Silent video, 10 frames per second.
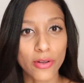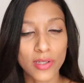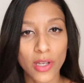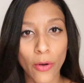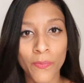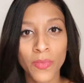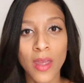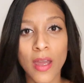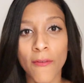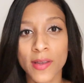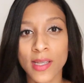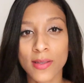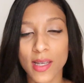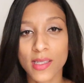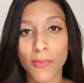So if this
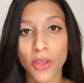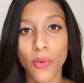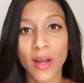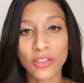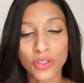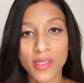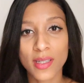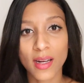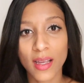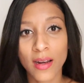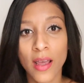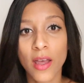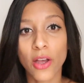sounds like something you're interested in,